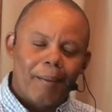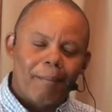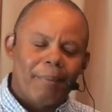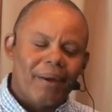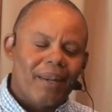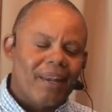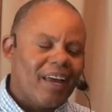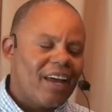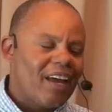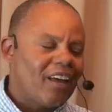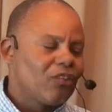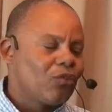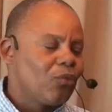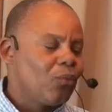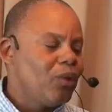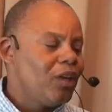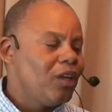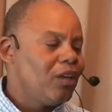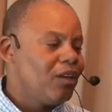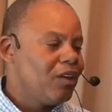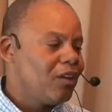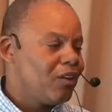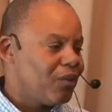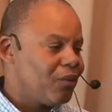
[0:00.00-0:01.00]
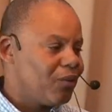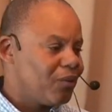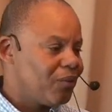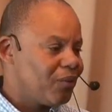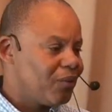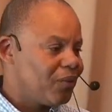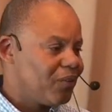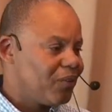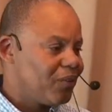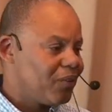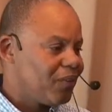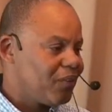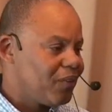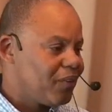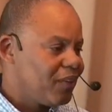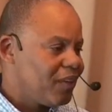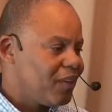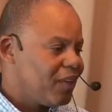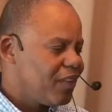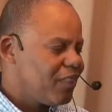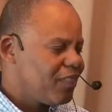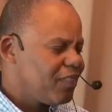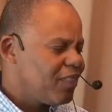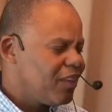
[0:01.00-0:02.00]
But as we know,
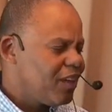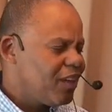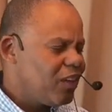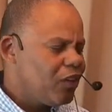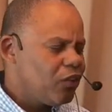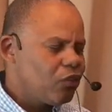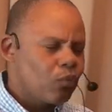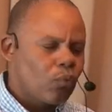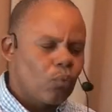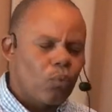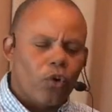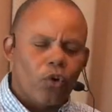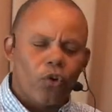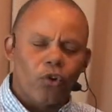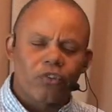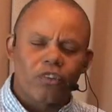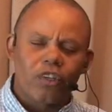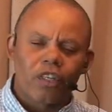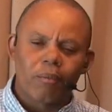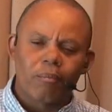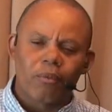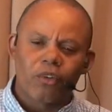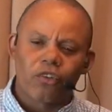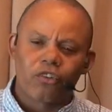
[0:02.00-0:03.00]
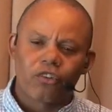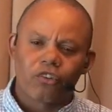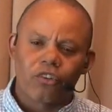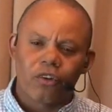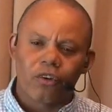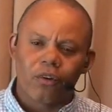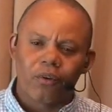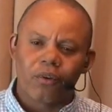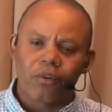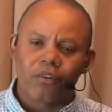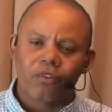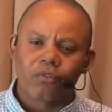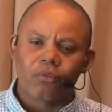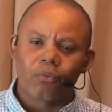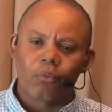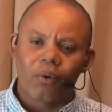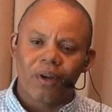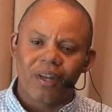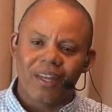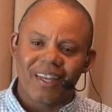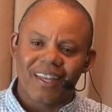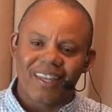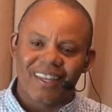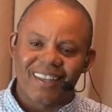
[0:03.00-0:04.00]
things work in mysterious
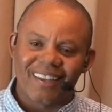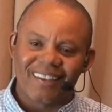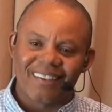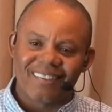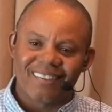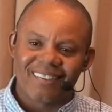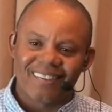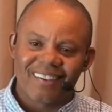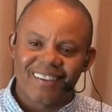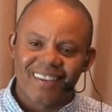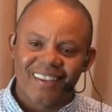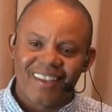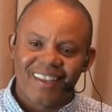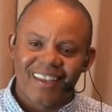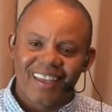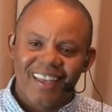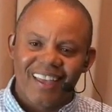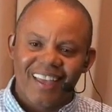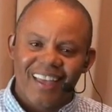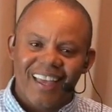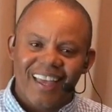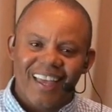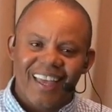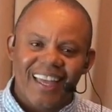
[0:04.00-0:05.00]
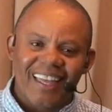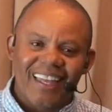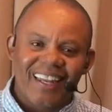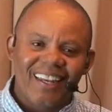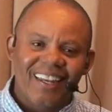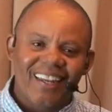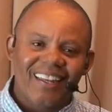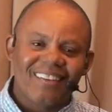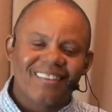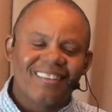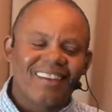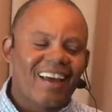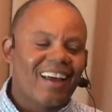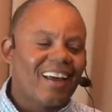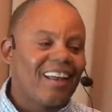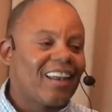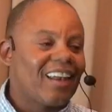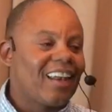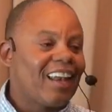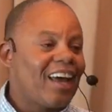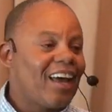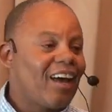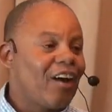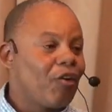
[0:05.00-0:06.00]
ways, and it is
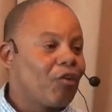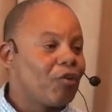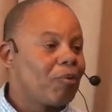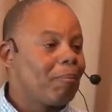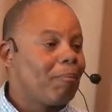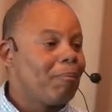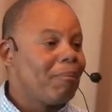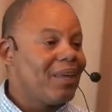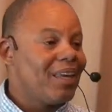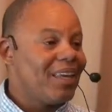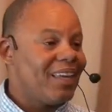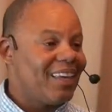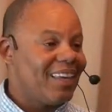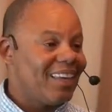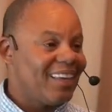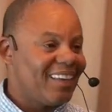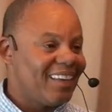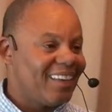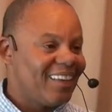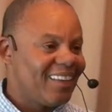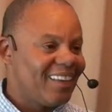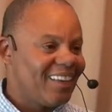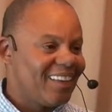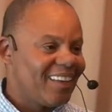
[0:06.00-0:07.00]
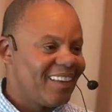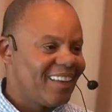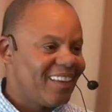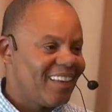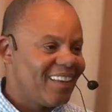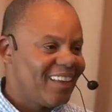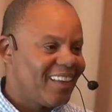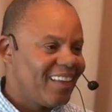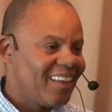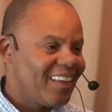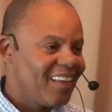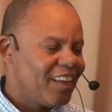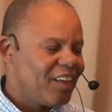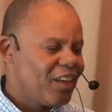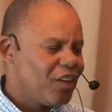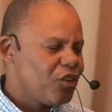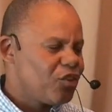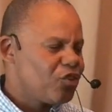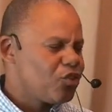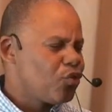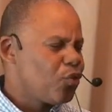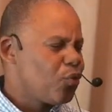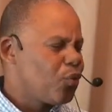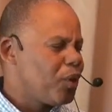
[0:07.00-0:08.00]
allowing me
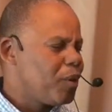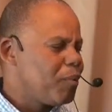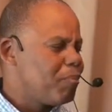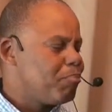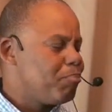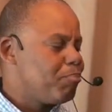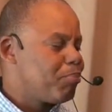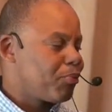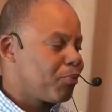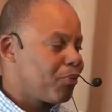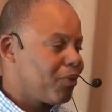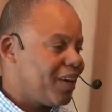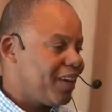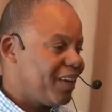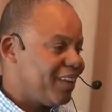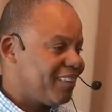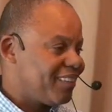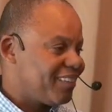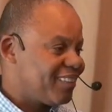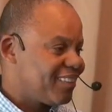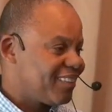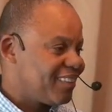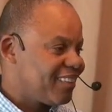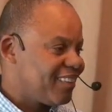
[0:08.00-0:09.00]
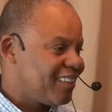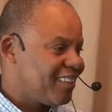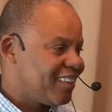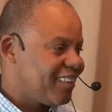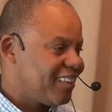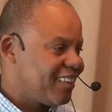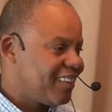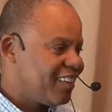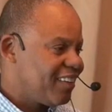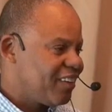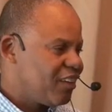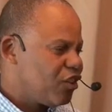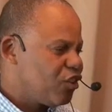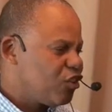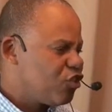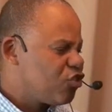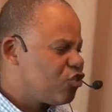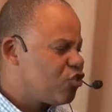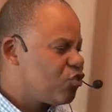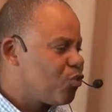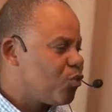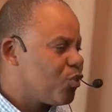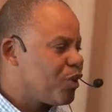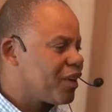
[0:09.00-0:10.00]
to embrace,
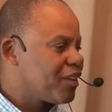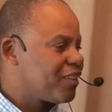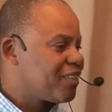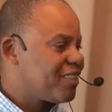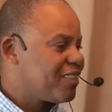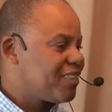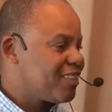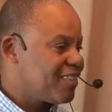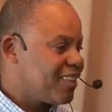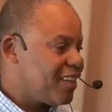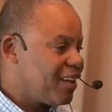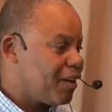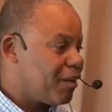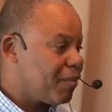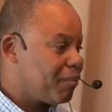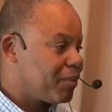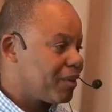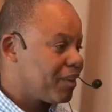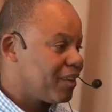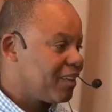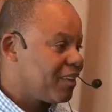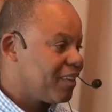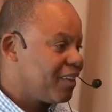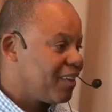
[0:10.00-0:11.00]
to accept